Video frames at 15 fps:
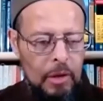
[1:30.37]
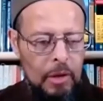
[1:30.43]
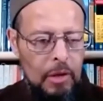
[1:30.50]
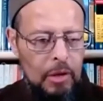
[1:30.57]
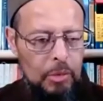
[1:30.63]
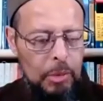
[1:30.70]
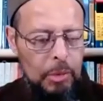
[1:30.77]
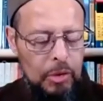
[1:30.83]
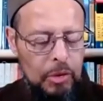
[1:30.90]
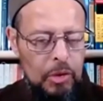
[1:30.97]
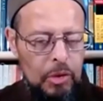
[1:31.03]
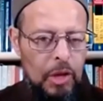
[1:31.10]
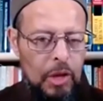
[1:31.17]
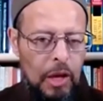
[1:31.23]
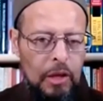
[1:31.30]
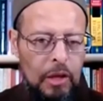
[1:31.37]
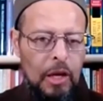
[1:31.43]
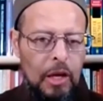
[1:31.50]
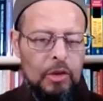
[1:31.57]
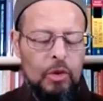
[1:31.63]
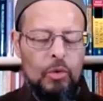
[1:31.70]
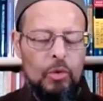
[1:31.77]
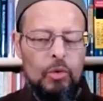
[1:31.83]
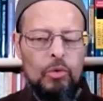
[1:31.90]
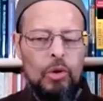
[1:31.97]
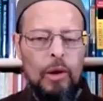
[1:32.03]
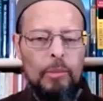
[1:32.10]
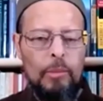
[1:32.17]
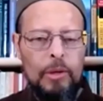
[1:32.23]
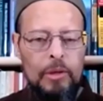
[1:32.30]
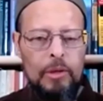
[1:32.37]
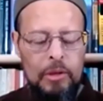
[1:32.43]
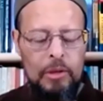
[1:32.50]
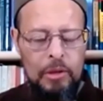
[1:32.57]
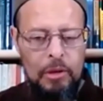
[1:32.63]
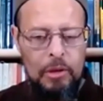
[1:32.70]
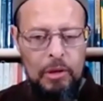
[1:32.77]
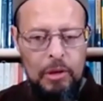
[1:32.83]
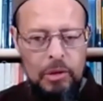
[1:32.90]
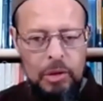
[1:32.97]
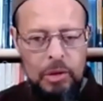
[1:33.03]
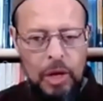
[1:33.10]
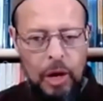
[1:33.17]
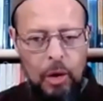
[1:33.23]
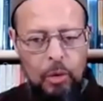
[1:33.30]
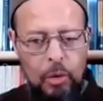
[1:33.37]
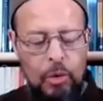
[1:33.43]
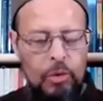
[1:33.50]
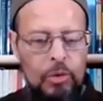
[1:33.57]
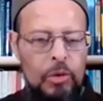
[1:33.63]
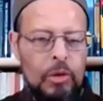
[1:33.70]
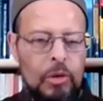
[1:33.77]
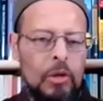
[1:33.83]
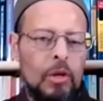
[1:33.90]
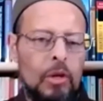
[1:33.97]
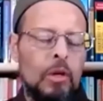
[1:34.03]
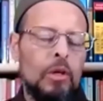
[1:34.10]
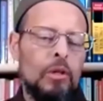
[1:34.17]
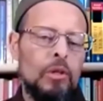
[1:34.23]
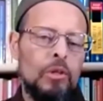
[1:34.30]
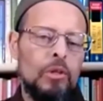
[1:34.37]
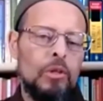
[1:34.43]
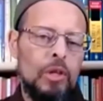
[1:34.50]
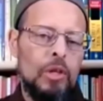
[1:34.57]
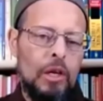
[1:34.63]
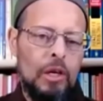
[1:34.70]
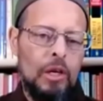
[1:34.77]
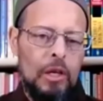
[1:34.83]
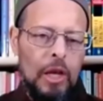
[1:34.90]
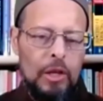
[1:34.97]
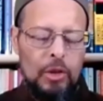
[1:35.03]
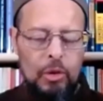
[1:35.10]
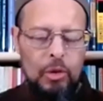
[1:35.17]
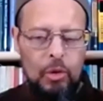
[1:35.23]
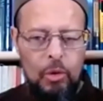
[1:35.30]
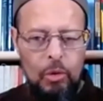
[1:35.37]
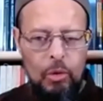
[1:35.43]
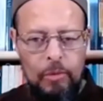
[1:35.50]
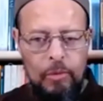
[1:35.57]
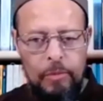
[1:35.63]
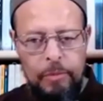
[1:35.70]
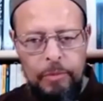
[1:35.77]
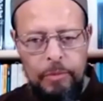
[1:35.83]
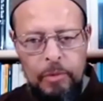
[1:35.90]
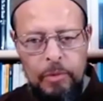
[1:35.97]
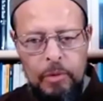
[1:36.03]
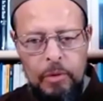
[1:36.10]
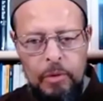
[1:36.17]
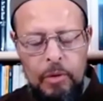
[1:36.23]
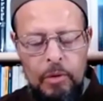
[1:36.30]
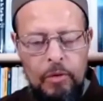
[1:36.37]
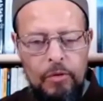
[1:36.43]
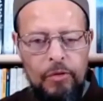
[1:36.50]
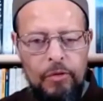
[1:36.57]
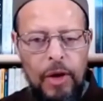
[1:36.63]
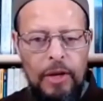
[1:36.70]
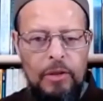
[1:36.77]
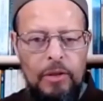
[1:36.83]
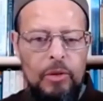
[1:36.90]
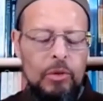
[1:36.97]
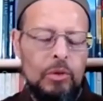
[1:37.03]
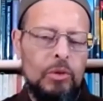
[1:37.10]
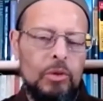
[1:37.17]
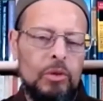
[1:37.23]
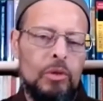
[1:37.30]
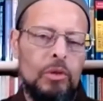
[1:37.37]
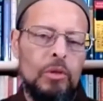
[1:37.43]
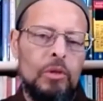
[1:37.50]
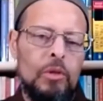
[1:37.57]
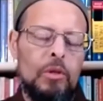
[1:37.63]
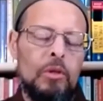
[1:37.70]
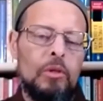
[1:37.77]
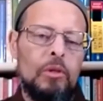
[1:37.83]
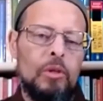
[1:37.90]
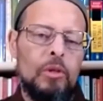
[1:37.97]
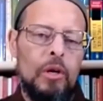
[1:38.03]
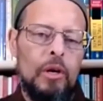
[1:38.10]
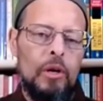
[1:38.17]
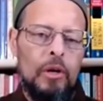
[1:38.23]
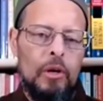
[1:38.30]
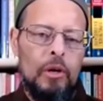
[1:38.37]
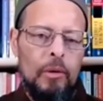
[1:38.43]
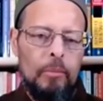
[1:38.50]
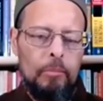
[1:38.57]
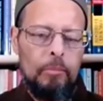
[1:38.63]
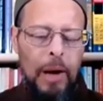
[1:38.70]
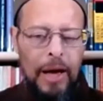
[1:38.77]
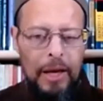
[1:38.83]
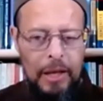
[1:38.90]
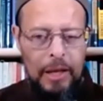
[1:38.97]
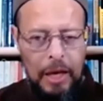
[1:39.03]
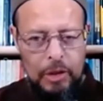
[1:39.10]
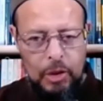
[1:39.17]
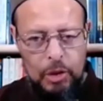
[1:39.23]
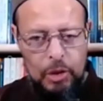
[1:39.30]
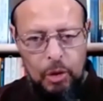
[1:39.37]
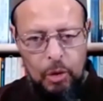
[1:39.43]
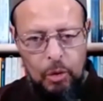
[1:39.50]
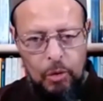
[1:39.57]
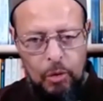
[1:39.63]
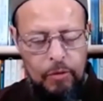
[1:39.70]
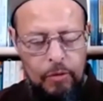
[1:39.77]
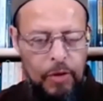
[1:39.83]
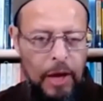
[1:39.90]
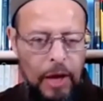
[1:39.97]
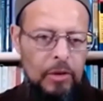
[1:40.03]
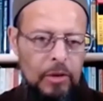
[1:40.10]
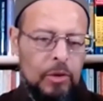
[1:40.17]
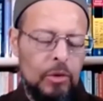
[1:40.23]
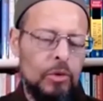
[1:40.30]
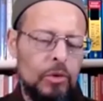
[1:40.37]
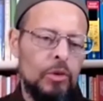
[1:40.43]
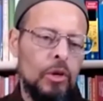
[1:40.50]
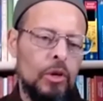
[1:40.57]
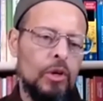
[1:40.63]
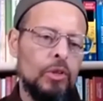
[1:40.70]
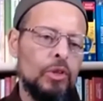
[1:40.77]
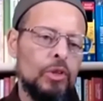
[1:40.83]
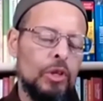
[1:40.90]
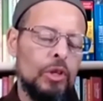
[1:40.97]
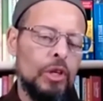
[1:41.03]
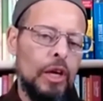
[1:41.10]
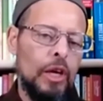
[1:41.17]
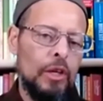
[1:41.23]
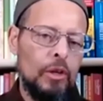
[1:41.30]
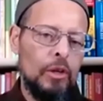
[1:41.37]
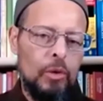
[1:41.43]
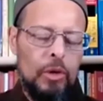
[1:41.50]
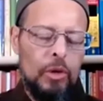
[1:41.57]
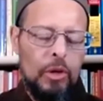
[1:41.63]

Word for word: especially psychological trauma in childhood. There's psychological factors. There are biological factors. There are genetic or